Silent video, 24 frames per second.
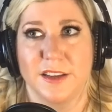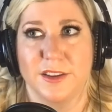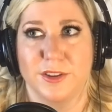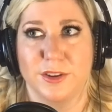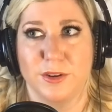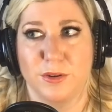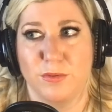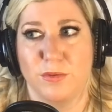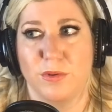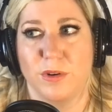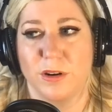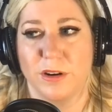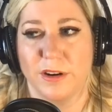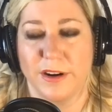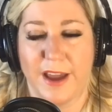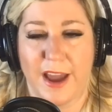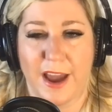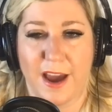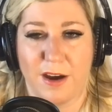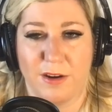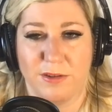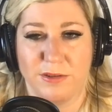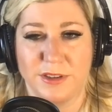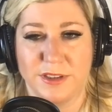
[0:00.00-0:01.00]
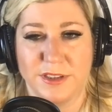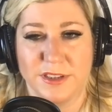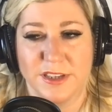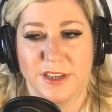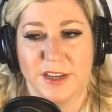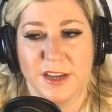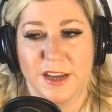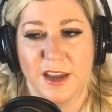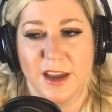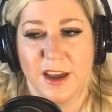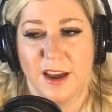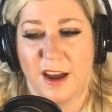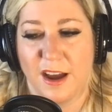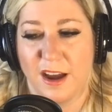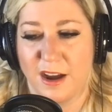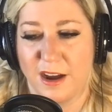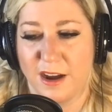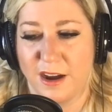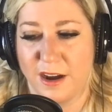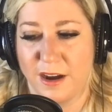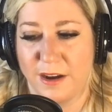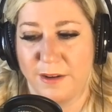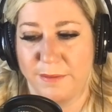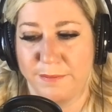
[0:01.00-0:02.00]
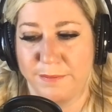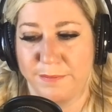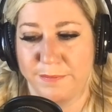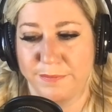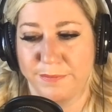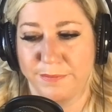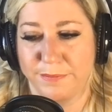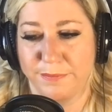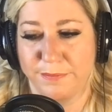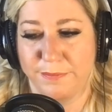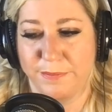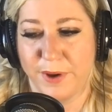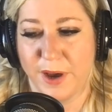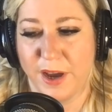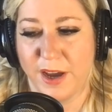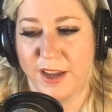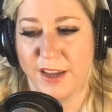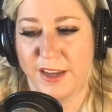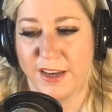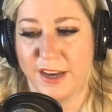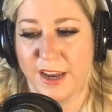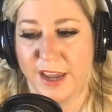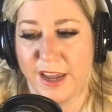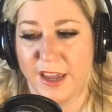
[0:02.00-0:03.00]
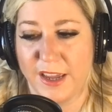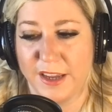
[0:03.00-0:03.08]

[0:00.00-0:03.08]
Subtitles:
the word out. But,